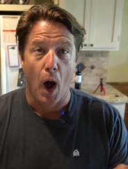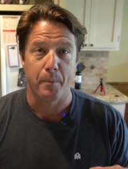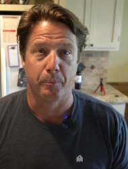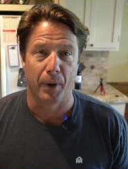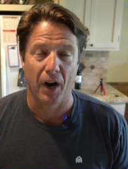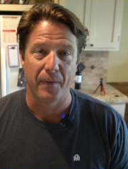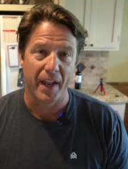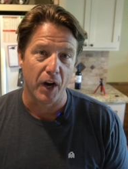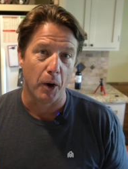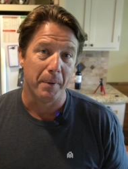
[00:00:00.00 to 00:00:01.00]
I'm gonna brown that
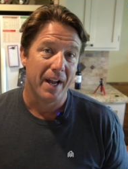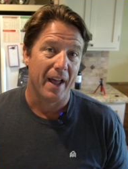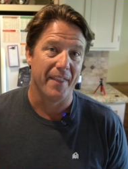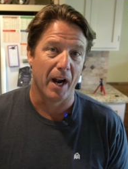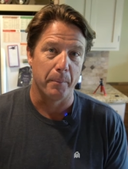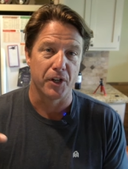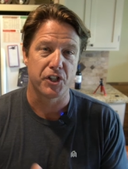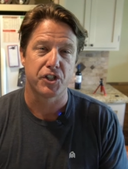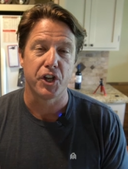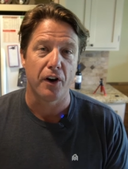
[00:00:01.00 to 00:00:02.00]
up, and then I'm gonna
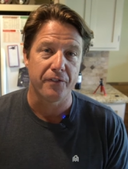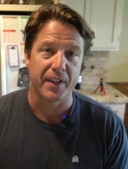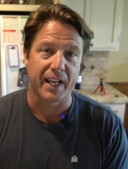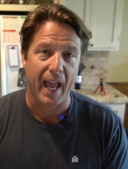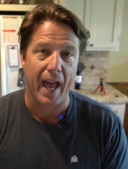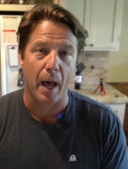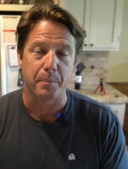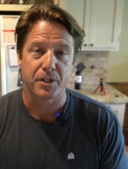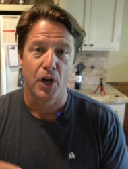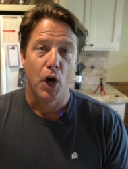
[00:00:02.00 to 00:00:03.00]
stuff the
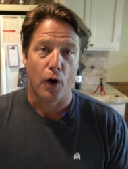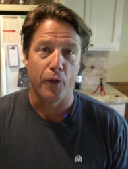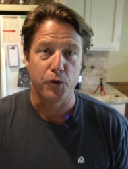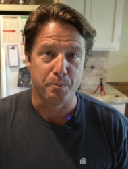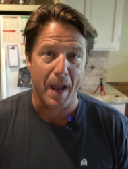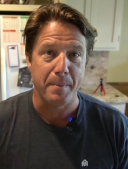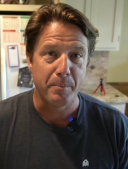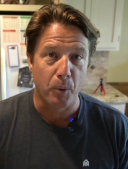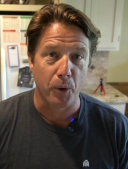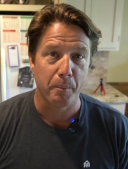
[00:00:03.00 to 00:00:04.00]
caps of those baby
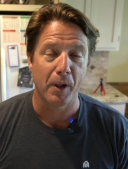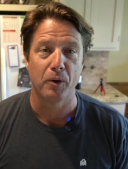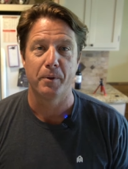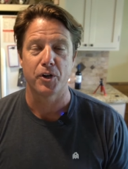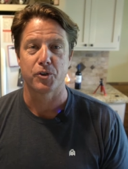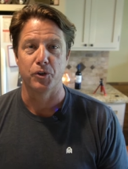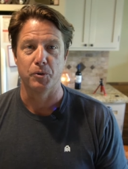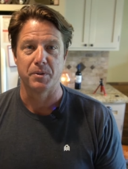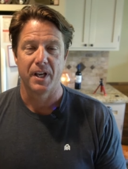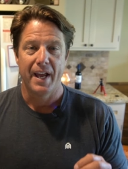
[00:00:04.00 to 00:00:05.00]
portobello
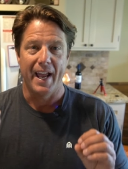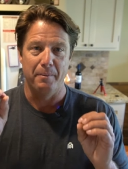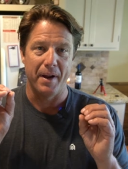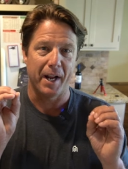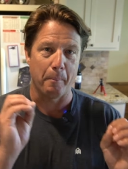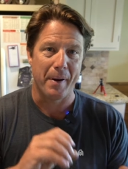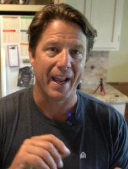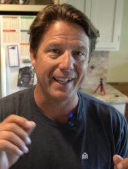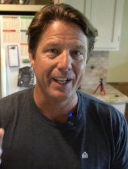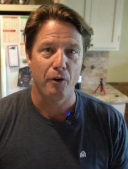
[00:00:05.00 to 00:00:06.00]
mushrooms and make a
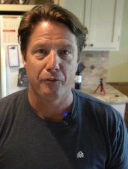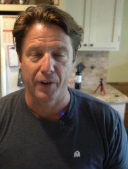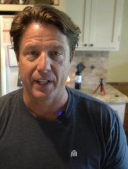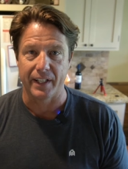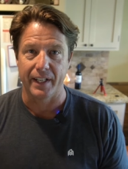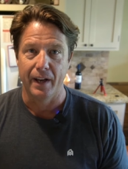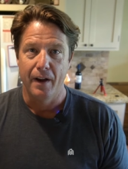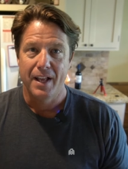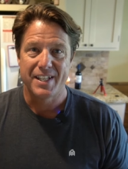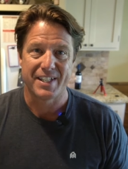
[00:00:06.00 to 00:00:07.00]
paleo friendly
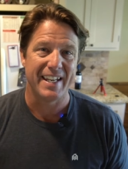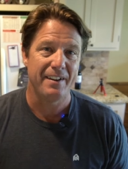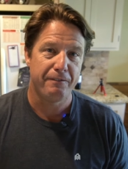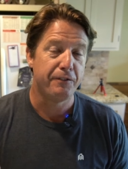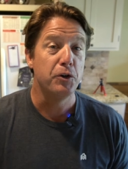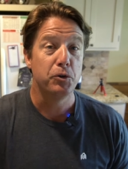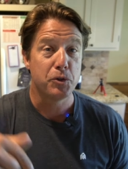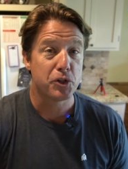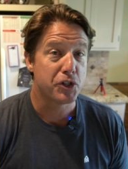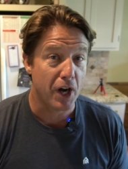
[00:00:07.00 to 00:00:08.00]
seafood
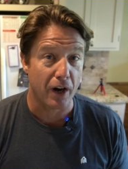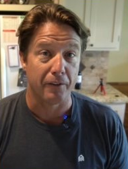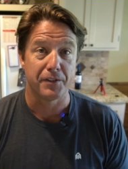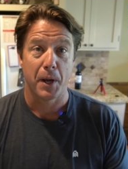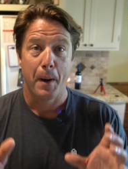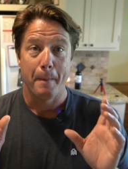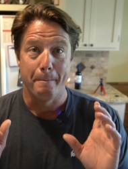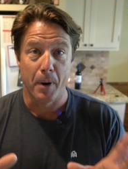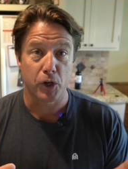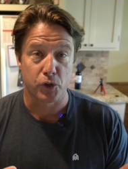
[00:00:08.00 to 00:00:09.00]
stuffed
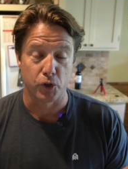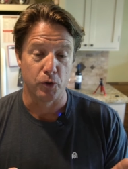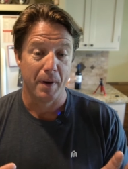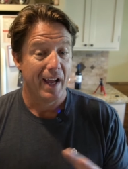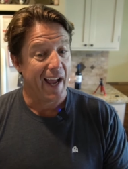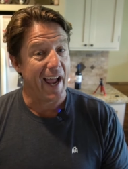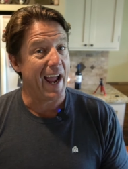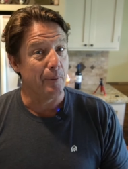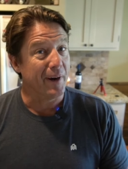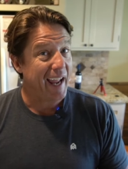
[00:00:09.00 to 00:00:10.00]
mushroom
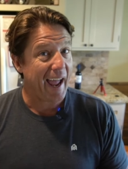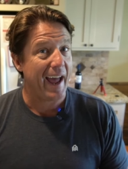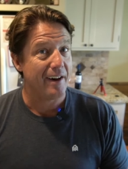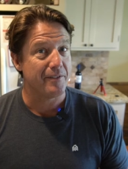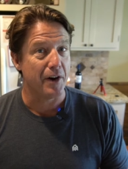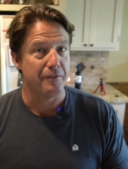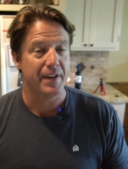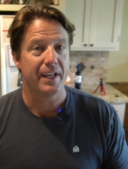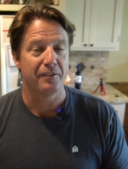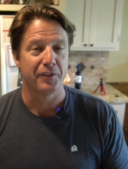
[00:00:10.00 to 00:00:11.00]
we have a
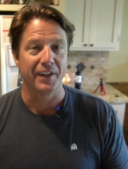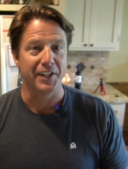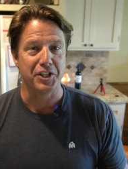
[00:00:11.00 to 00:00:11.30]
vegan friendly